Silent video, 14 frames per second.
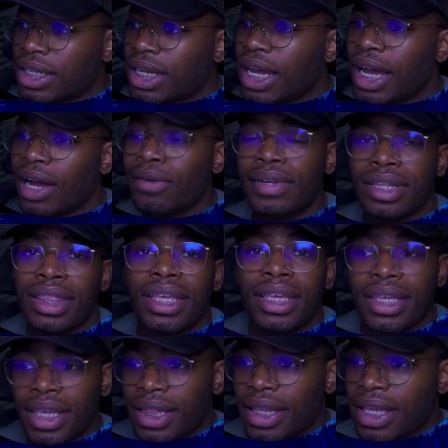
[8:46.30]
how did they
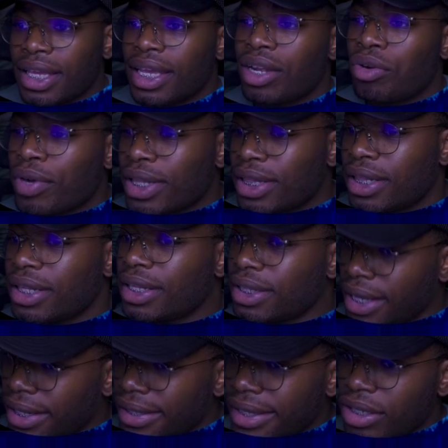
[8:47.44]
get there and what
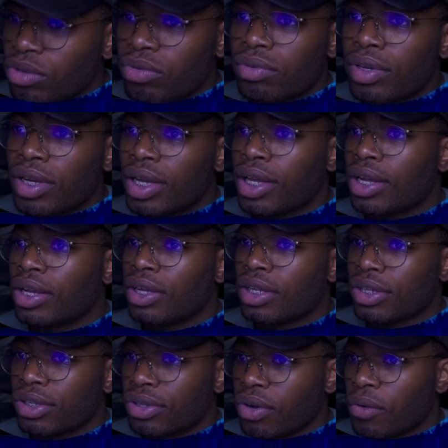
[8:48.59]
can they do?
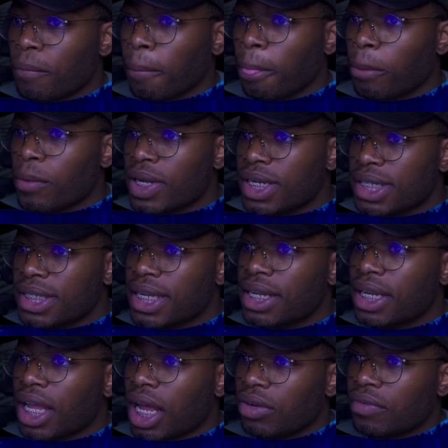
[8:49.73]
So, what does an
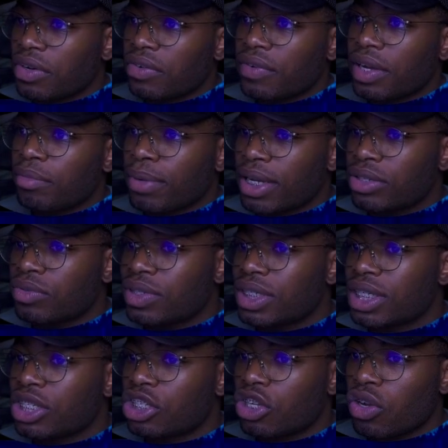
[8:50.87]
unverified password
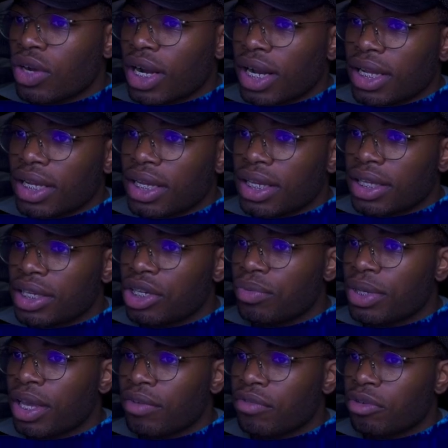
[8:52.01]
change look like? Here
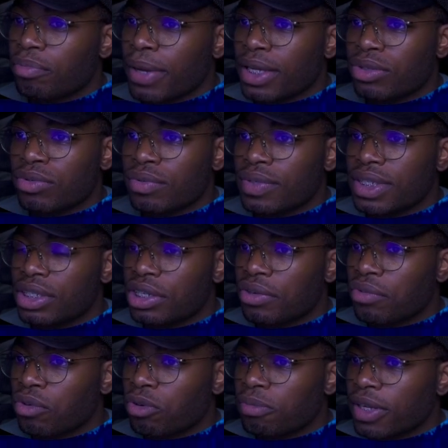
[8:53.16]
we have a password reset
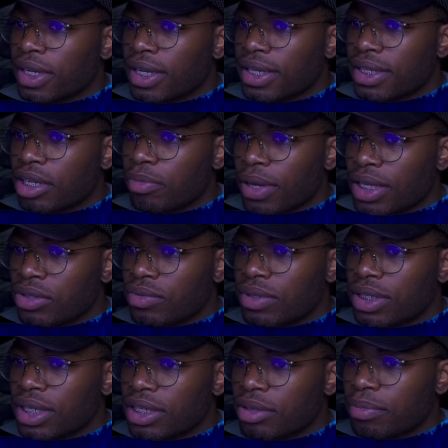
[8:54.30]
form, set
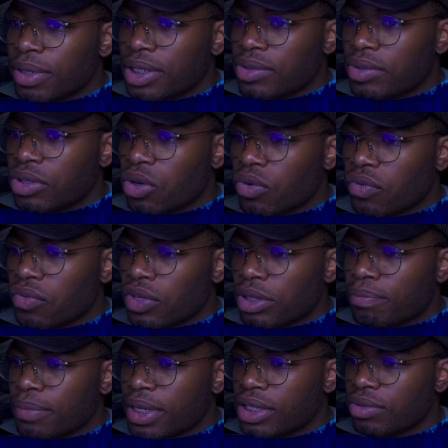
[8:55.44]
password, enter password, confirm
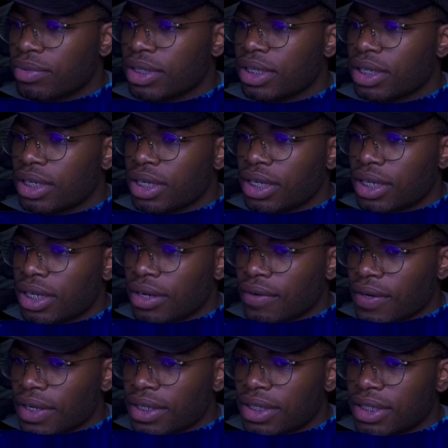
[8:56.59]
password,
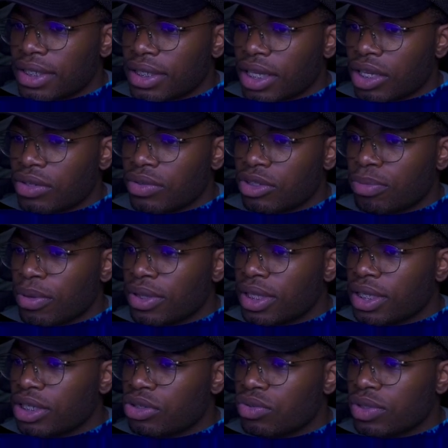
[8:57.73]
right? Can you spot
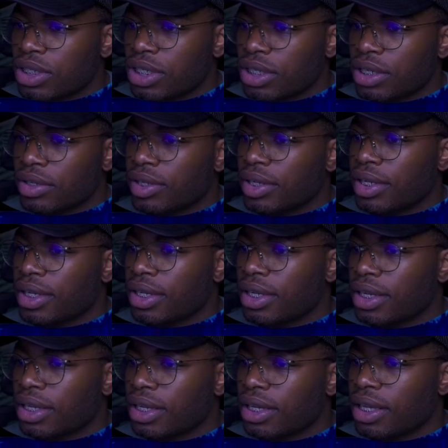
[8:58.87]
the issue here?
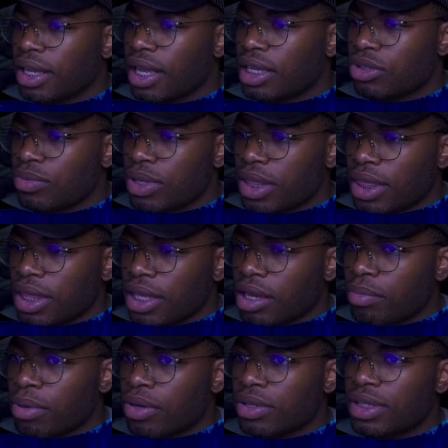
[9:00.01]
As we think
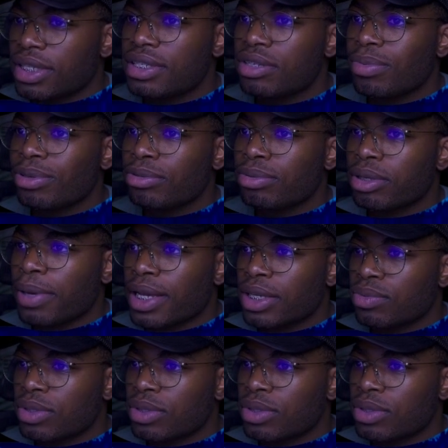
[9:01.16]
about this is supposed to be a password